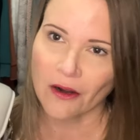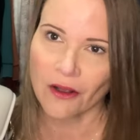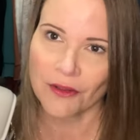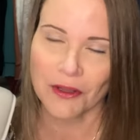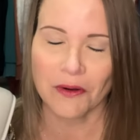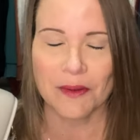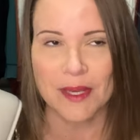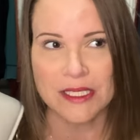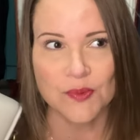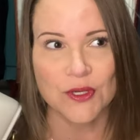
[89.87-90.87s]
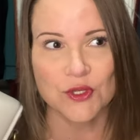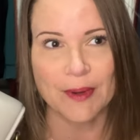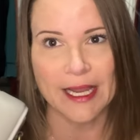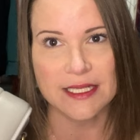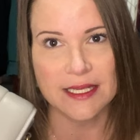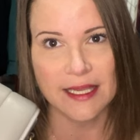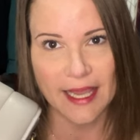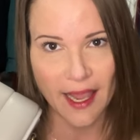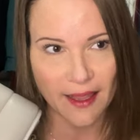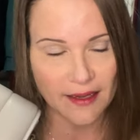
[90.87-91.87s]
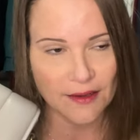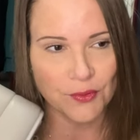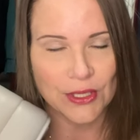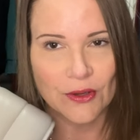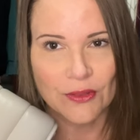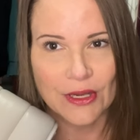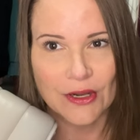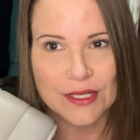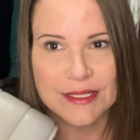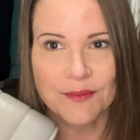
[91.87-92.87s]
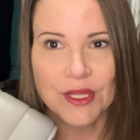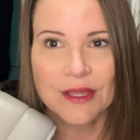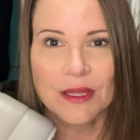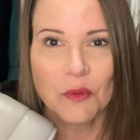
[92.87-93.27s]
although I may switch bags again if we go there to something that